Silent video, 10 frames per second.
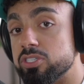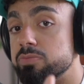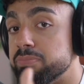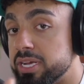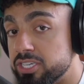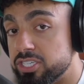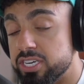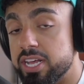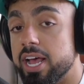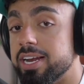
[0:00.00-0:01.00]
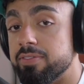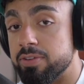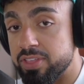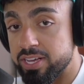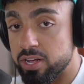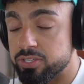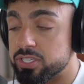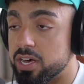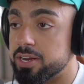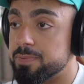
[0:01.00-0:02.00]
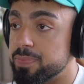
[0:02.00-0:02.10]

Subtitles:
your pitch, and everything else on.